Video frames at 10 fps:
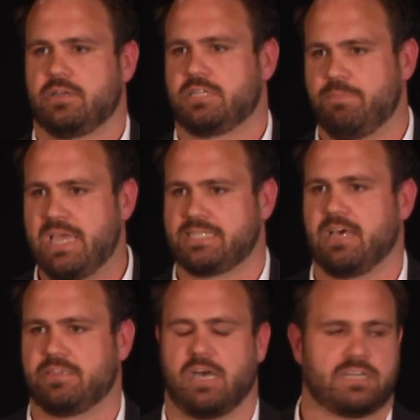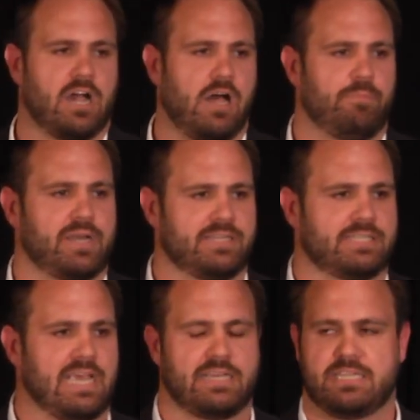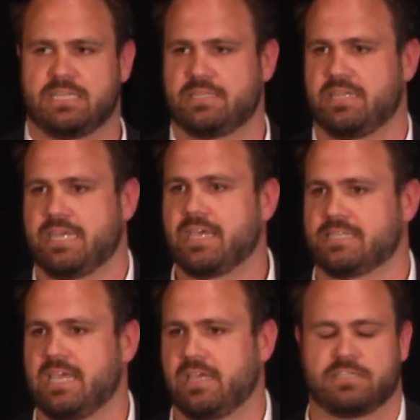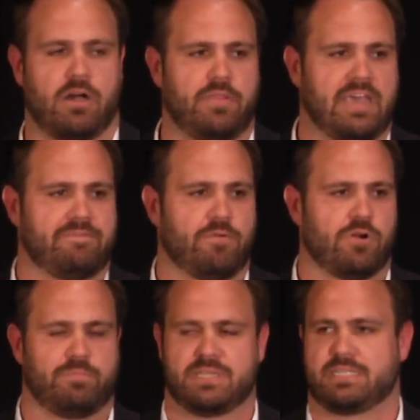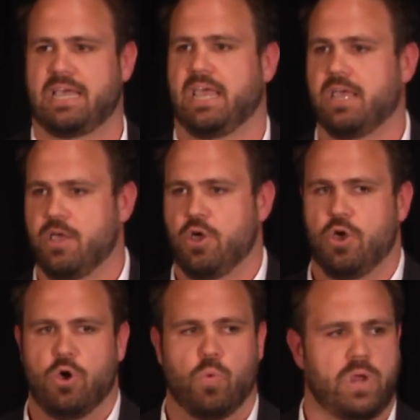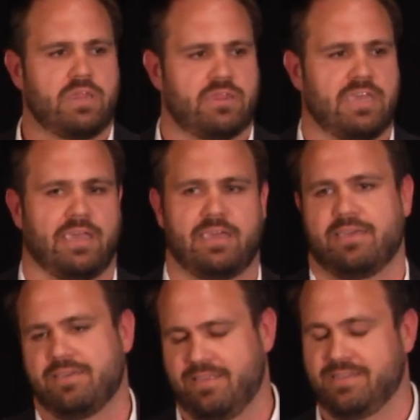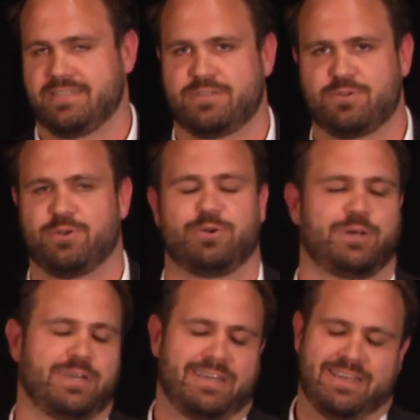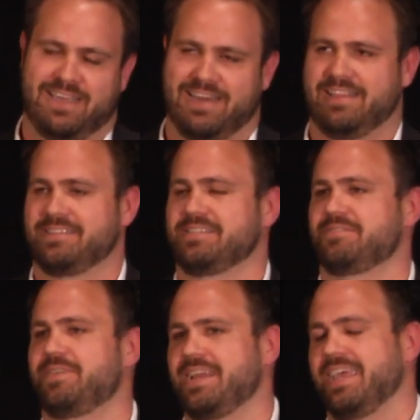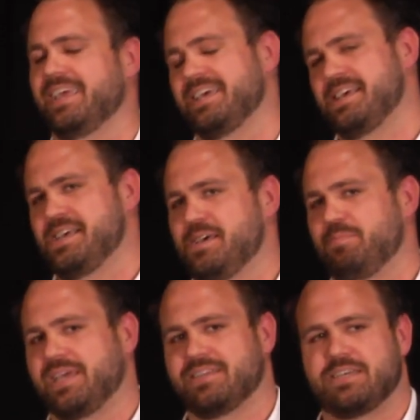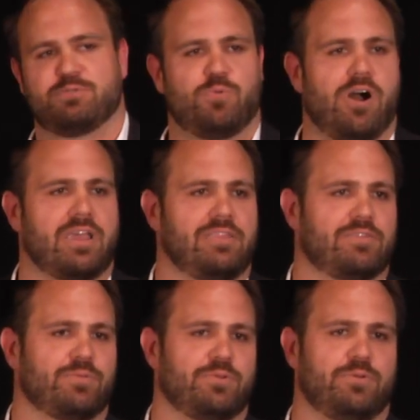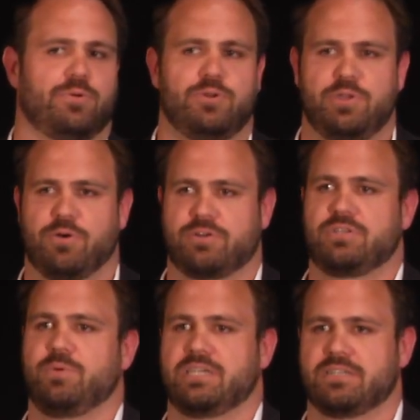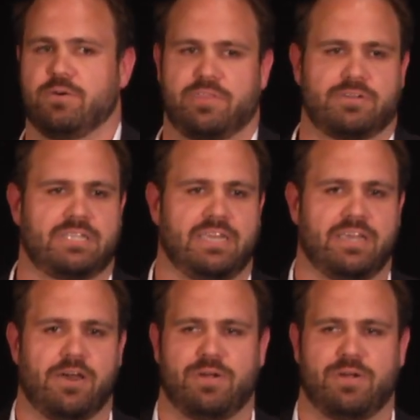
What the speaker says: to menshealth.com, but instead to take a stance on that forum to say, we think, and this is true, and this is funny, because I was walking through New York 2 weeks ago with our CEO,